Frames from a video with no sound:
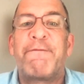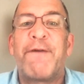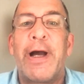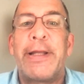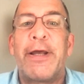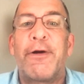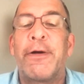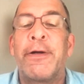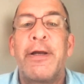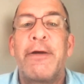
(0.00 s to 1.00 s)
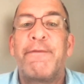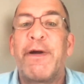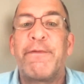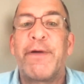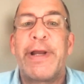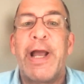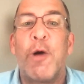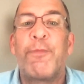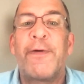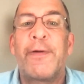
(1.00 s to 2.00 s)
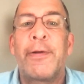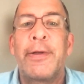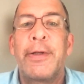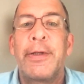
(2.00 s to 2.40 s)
find that are very, very helpful,